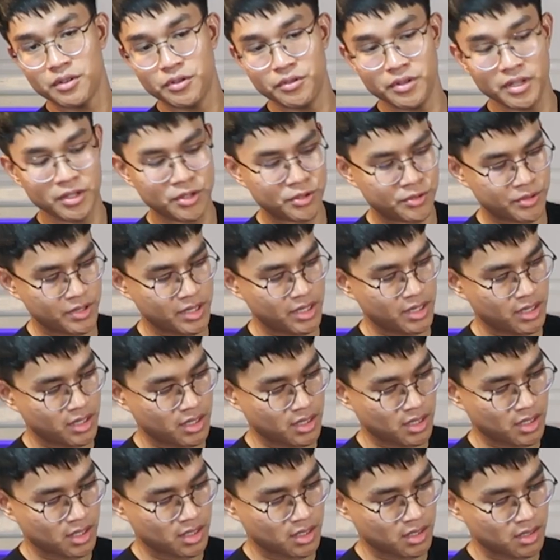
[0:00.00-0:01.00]
You need
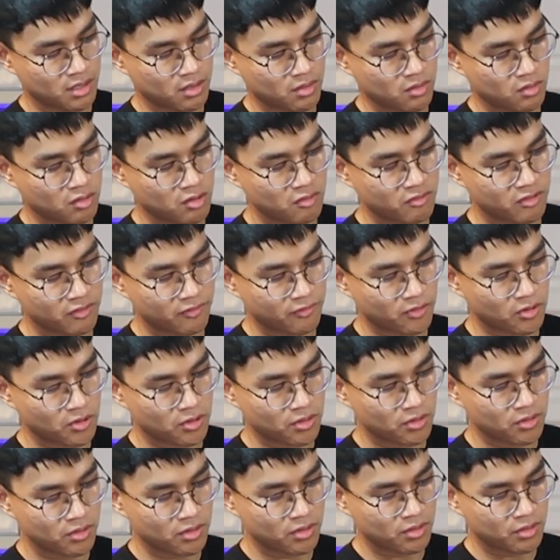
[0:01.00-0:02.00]

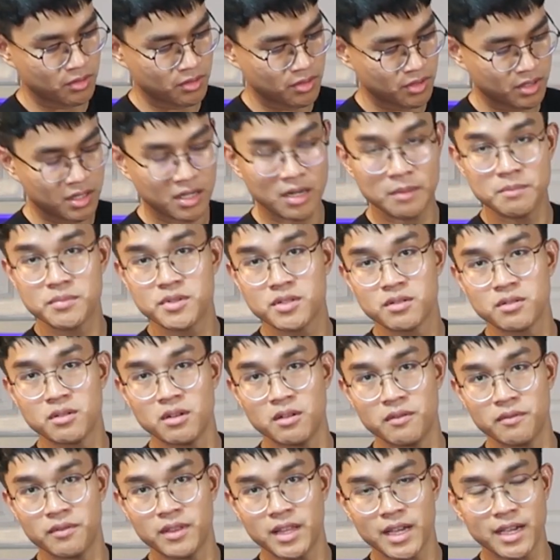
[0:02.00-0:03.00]
3/4 cups
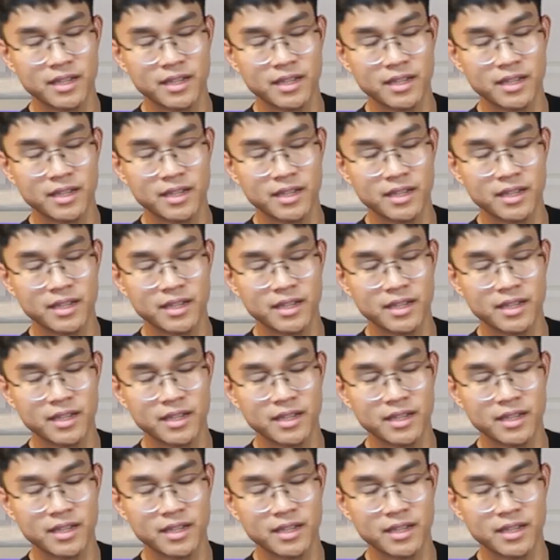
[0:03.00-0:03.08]
of